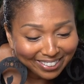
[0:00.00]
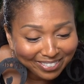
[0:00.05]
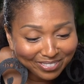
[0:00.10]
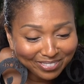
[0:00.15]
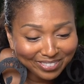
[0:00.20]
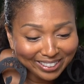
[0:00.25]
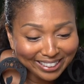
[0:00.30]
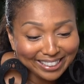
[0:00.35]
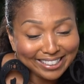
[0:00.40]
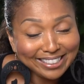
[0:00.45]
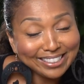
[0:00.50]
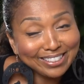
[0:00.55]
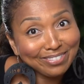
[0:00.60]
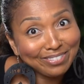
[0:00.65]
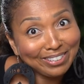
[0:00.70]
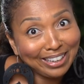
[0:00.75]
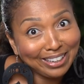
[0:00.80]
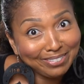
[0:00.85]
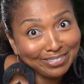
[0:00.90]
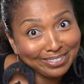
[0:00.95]
because
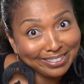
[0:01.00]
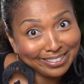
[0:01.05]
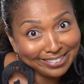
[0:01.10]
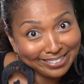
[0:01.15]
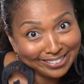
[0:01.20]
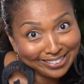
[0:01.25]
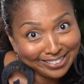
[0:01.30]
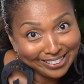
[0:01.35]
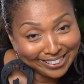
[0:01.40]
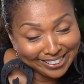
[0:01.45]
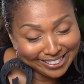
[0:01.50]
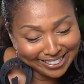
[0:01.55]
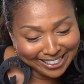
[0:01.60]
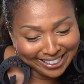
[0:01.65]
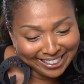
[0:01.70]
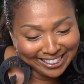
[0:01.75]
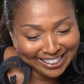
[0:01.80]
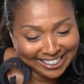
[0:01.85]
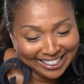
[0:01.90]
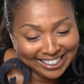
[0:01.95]
if I would have looked,
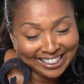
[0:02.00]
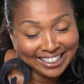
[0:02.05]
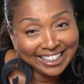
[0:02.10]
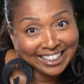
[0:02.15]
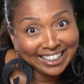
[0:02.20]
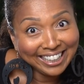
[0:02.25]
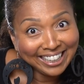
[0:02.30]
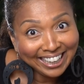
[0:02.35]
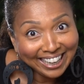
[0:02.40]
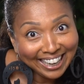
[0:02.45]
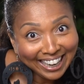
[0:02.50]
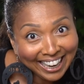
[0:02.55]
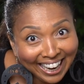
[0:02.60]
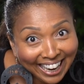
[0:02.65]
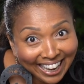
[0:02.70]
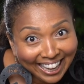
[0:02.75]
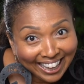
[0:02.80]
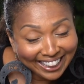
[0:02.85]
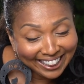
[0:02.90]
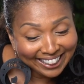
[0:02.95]

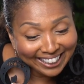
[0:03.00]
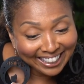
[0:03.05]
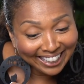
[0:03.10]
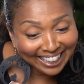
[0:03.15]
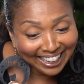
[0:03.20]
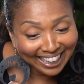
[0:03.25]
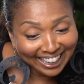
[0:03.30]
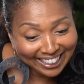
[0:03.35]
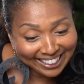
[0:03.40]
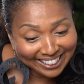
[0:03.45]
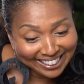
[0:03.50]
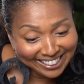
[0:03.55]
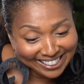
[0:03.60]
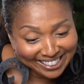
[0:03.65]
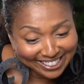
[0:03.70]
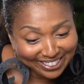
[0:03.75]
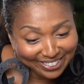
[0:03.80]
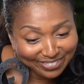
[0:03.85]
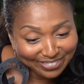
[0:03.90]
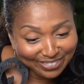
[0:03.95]
they had a
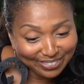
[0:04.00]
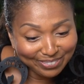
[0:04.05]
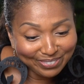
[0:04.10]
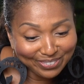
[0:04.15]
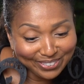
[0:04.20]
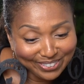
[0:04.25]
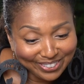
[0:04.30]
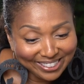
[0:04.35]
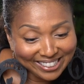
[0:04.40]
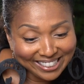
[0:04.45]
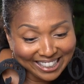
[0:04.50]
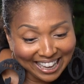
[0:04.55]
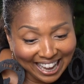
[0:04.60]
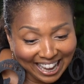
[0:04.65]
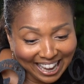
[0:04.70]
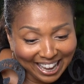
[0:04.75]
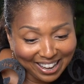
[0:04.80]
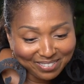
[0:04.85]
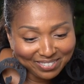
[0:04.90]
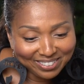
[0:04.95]
silver pull
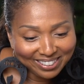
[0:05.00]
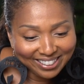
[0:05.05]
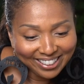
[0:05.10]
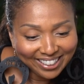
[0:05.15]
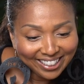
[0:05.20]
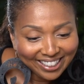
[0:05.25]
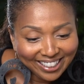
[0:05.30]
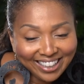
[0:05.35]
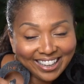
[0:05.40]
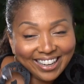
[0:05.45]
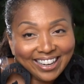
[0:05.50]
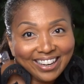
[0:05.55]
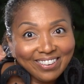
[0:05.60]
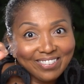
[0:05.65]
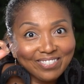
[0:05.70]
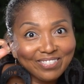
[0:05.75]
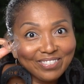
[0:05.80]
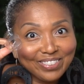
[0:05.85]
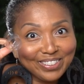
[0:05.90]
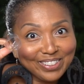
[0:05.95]
tab
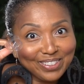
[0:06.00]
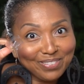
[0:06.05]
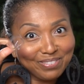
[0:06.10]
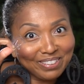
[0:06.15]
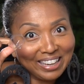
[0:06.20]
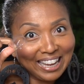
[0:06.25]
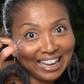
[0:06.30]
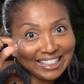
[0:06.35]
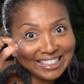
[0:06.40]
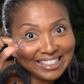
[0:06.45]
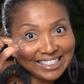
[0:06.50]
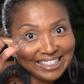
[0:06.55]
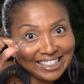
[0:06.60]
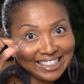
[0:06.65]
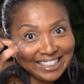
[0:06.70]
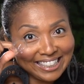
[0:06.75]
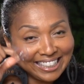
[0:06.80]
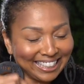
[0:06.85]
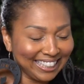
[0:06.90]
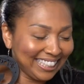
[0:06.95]
for the
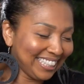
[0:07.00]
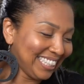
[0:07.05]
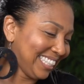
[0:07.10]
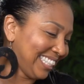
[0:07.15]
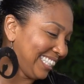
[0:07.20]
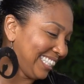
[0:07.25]
plastic.